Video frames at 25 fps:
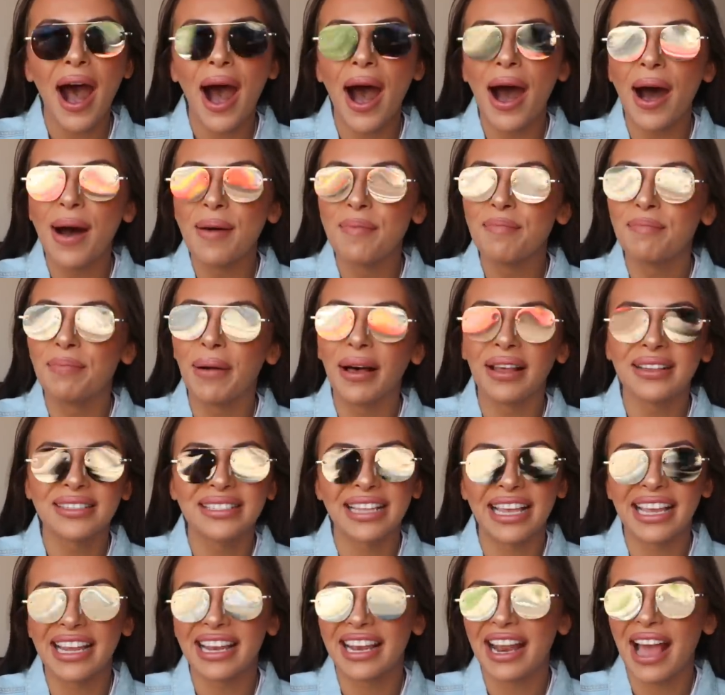I'm
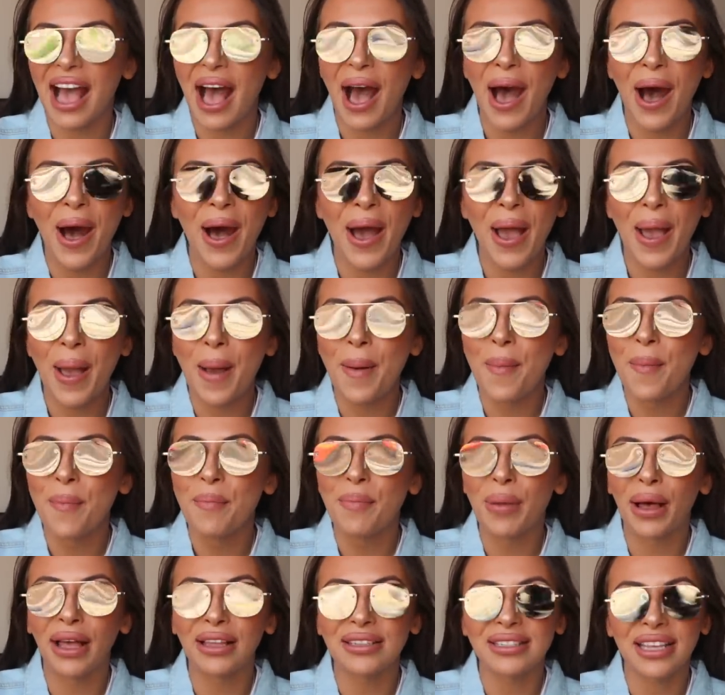buzzing.
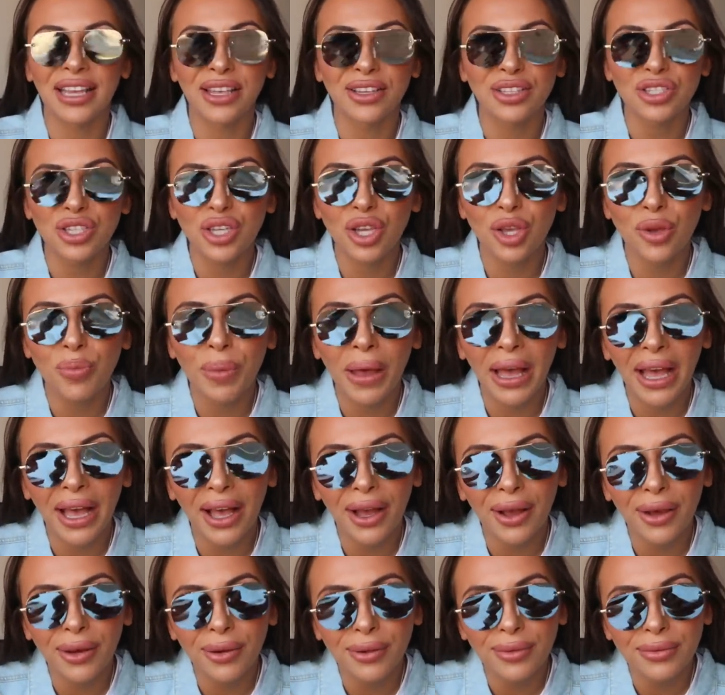
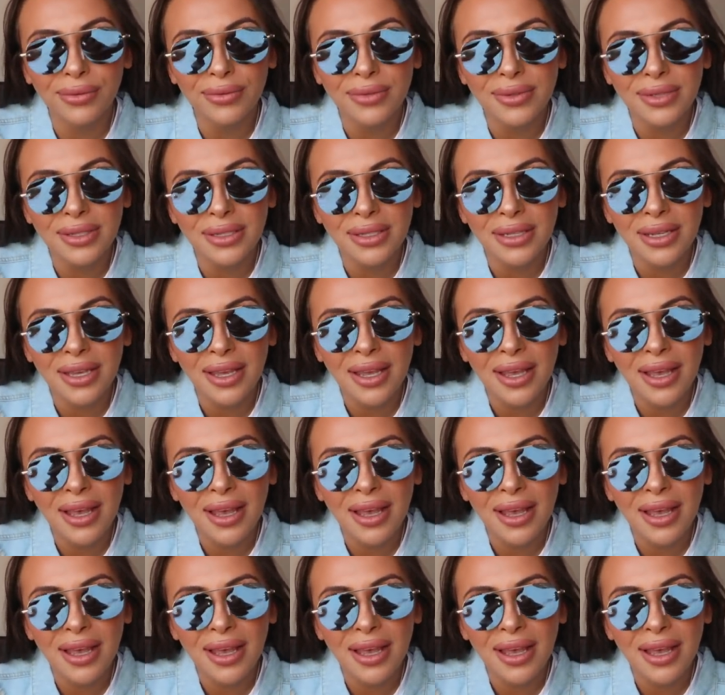£2.